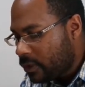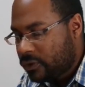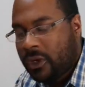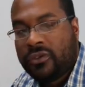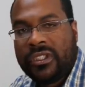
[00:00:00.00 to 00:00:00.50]

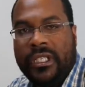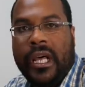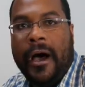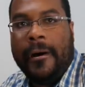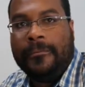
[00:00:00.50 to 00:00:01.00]
The
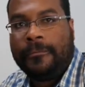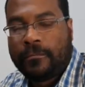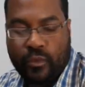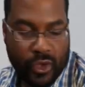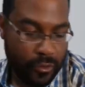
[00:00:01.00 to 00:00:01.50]
toasted um,
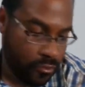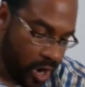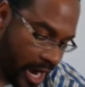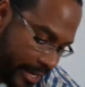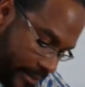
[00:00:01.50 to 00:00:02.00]

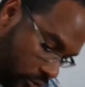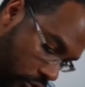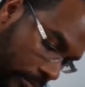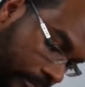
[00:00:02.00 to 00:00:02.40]
rye is